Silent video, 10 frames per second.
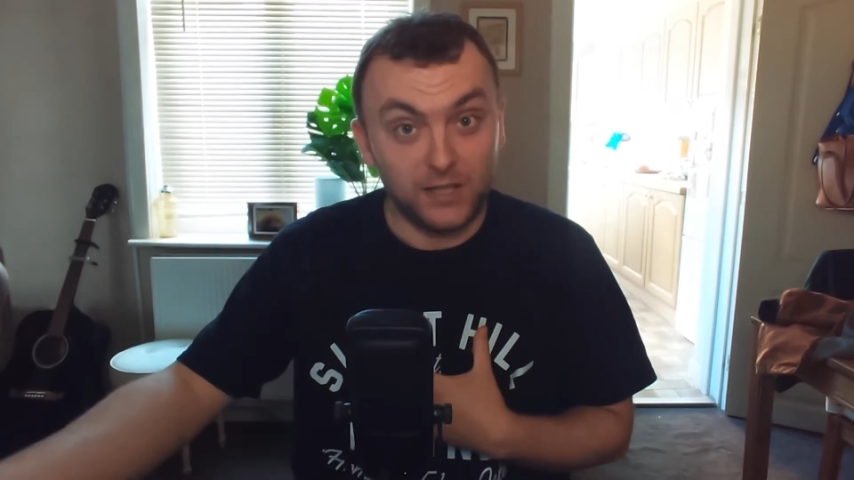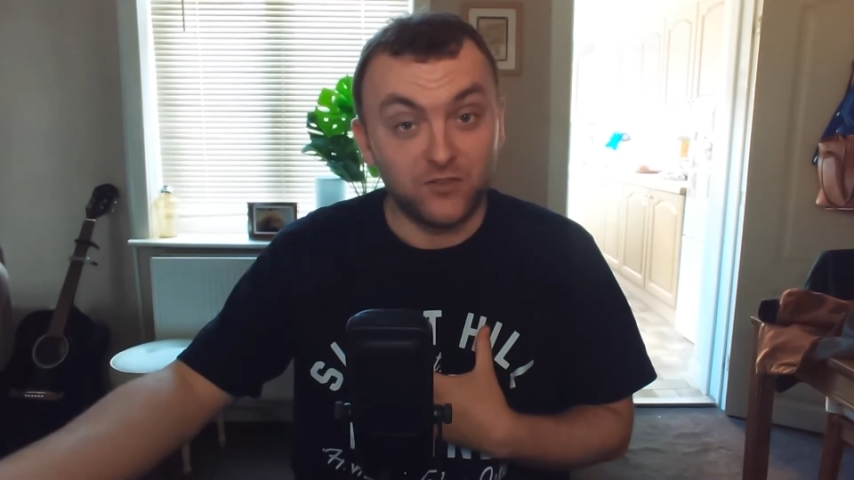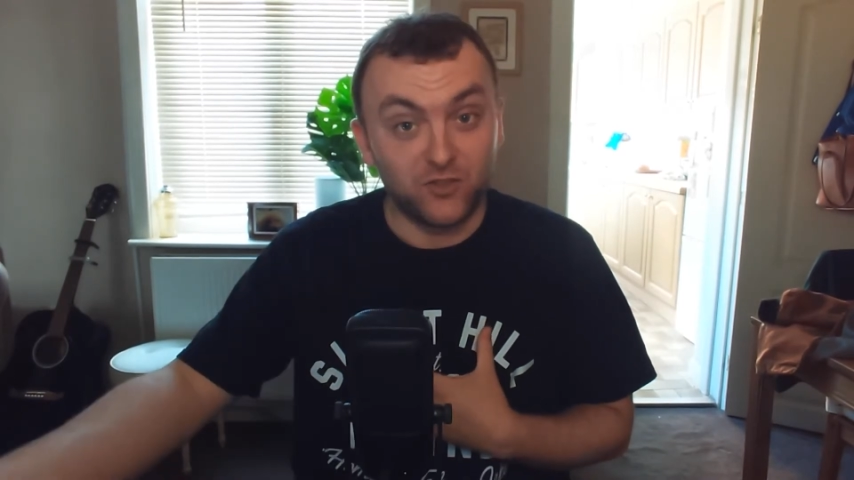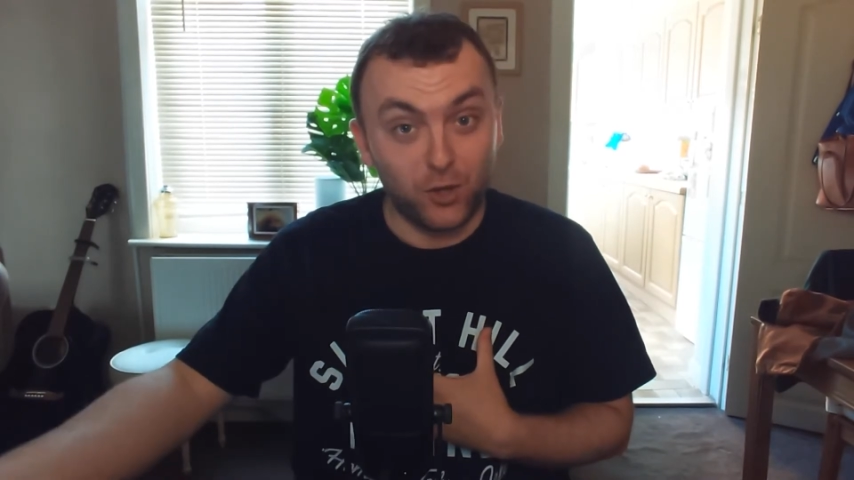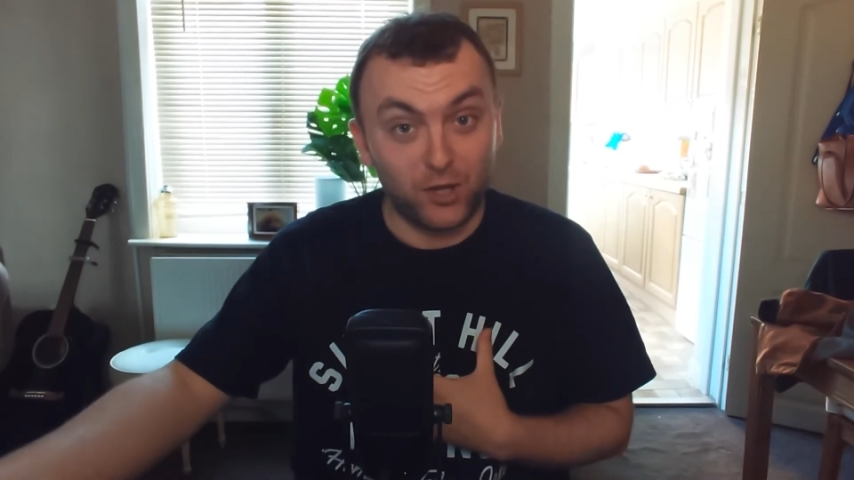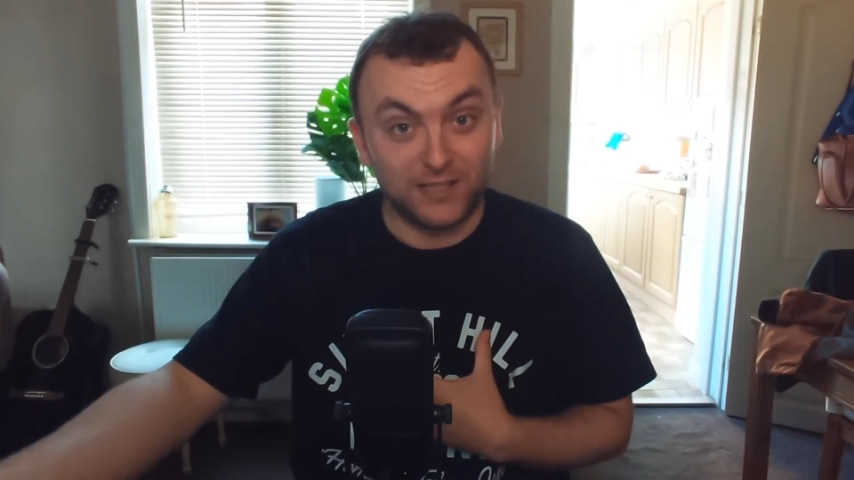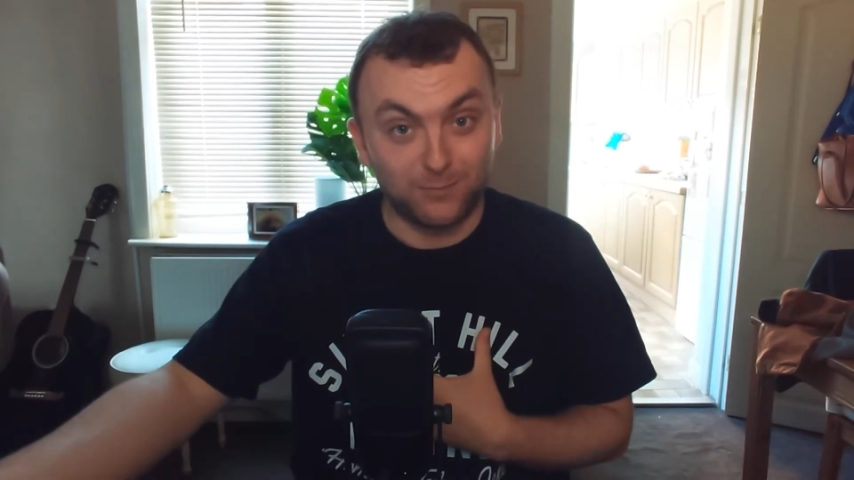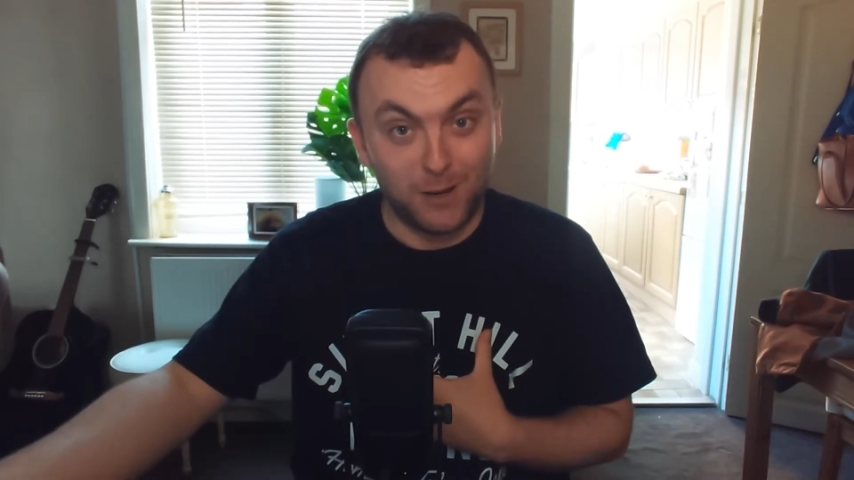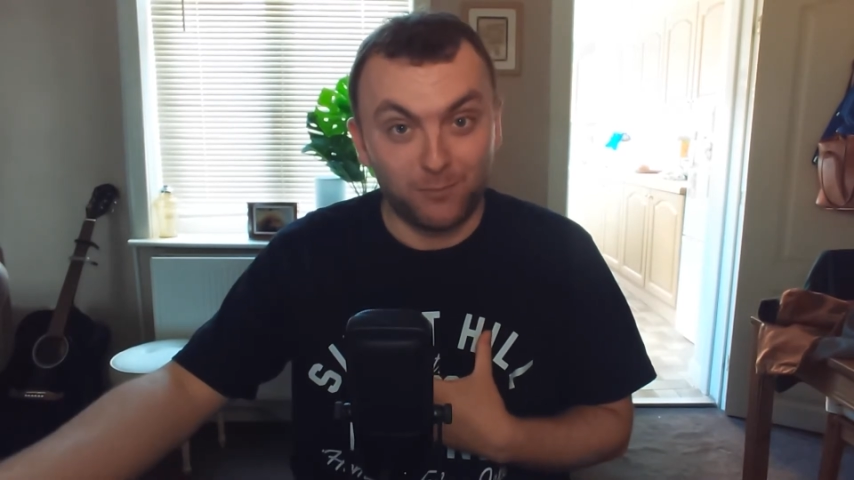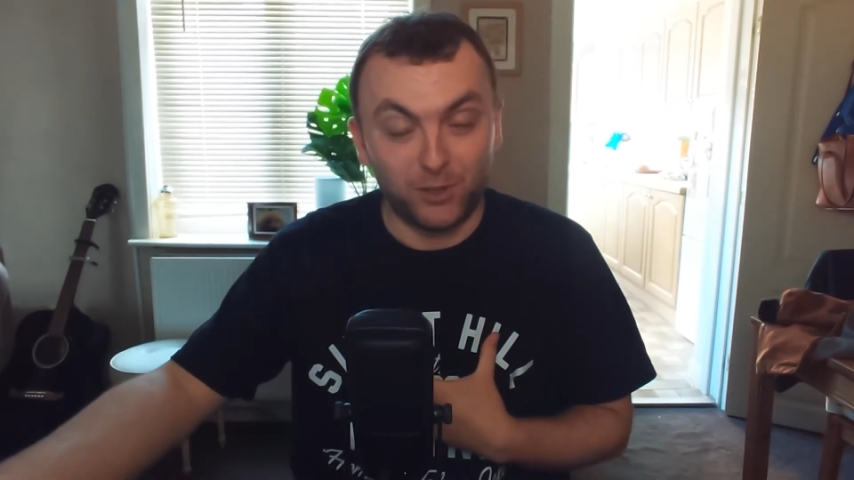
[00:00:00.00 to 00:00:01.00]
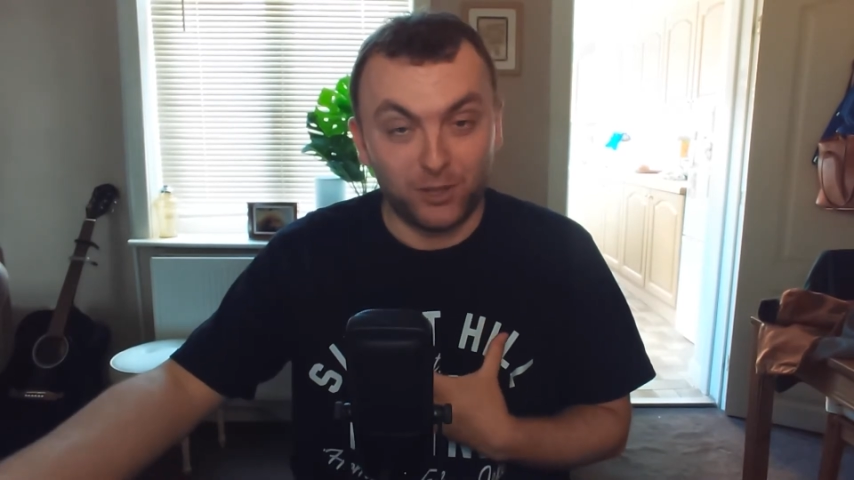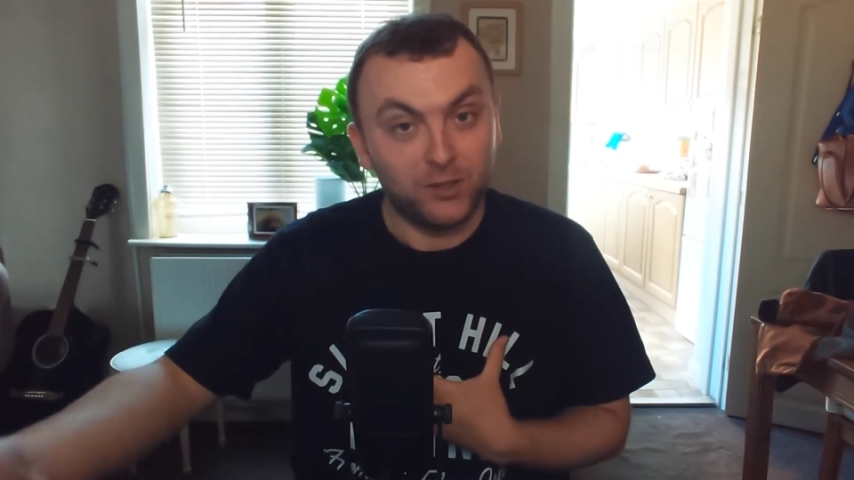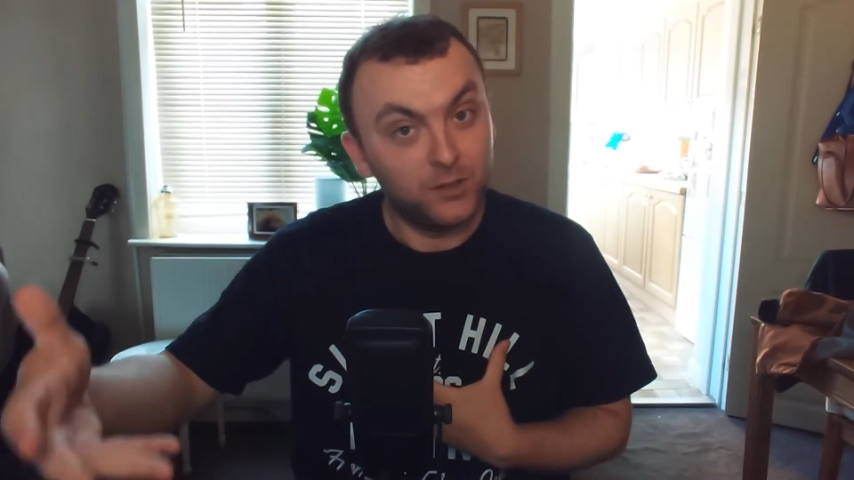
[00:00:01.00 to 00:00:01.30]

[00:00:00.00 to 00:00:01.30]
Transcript: insert his member